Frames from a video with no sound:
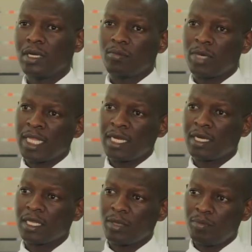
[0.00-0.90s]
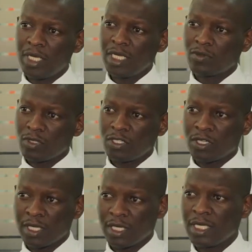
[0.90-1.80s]
But then the biggest question
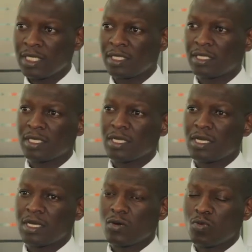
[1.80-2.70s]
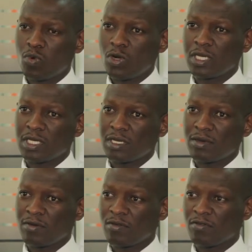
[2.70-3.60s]
is, what
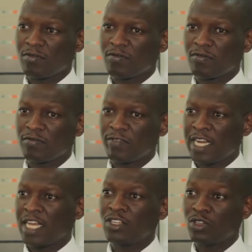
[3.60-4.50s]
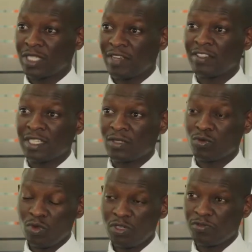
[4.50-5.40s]
financial services,
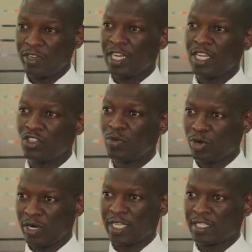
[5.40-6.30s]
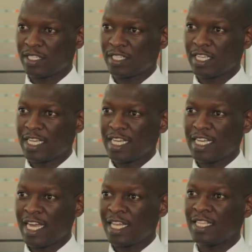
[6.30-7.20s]
what financial products
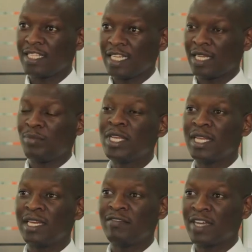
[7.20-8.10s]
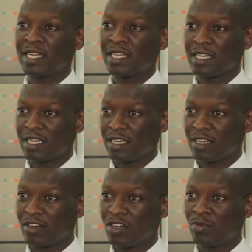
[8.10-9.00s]
are these that are delivered
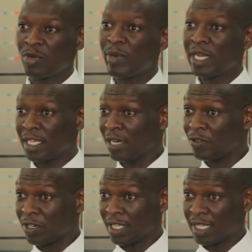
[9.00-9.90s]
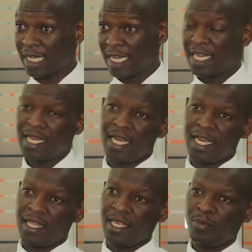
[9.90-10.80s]
on mobile telephony?
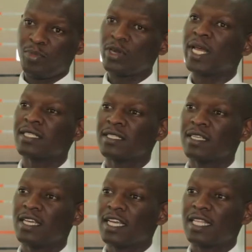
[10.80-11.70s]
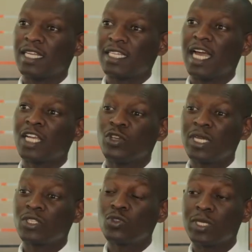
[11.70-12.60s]
Are they products that actually
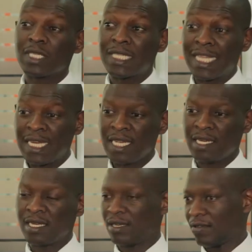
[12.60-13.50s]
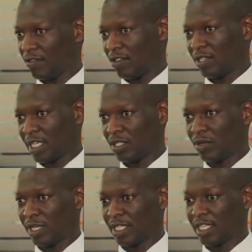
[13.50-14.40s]
suit the need for those
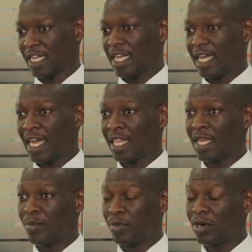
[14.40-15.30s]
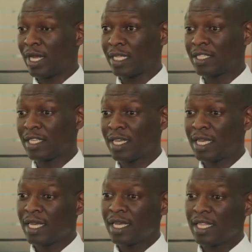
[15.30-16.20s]
customers? Are they products
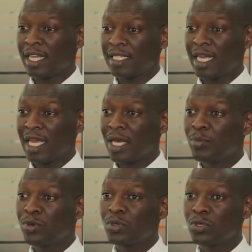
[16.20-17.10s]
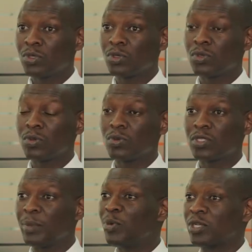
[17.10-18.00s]
that are able to
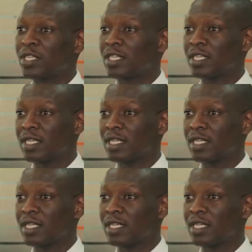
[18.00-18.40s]
support